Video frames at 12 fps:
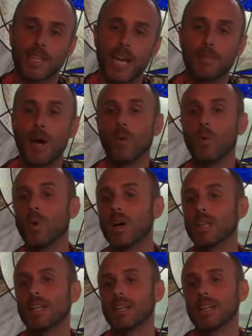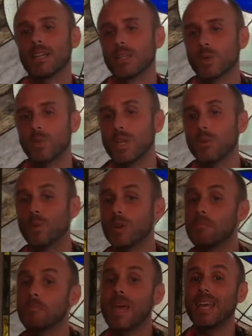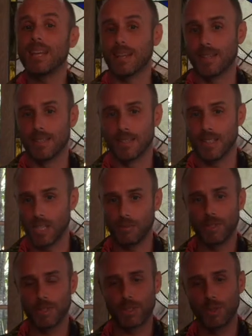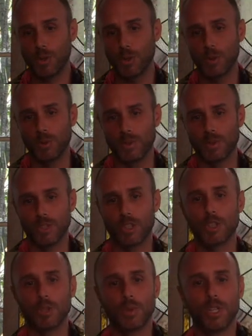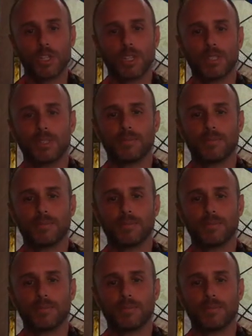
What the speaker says: about what it is we would make of this new situation,